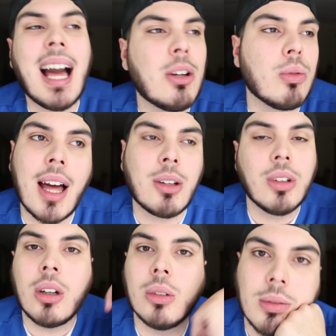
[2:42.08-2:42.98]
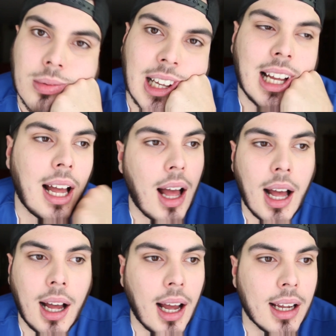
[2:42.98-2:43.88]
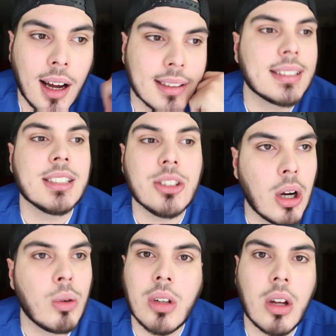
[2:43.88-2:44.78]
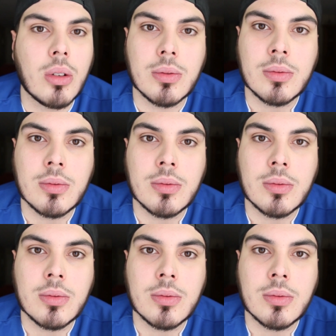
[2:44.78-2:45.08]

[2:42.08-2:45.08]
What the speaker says: I don't know. I honestly don't know.